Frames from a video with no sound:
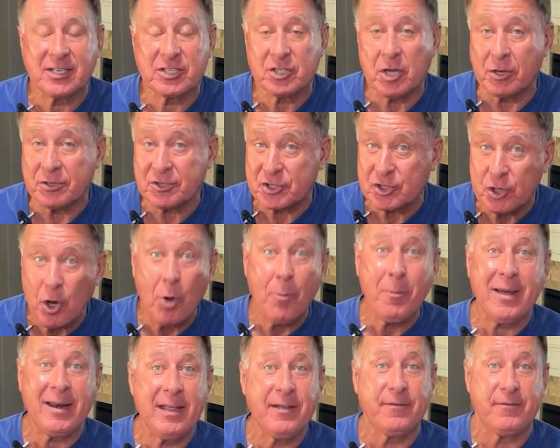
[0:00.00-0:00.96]
Saw so
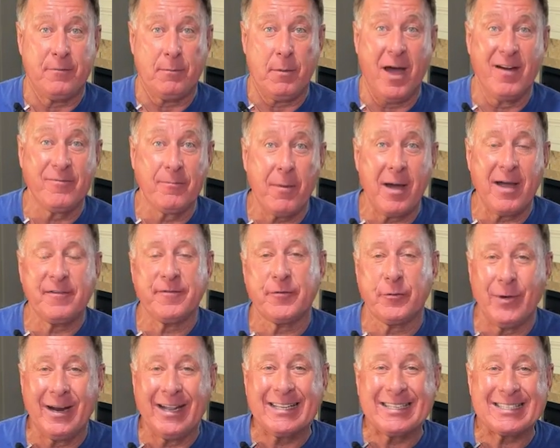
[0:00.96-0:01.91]
many of my
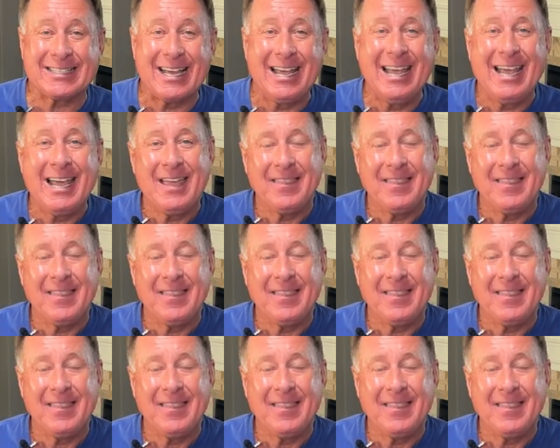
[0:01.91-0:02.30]
friends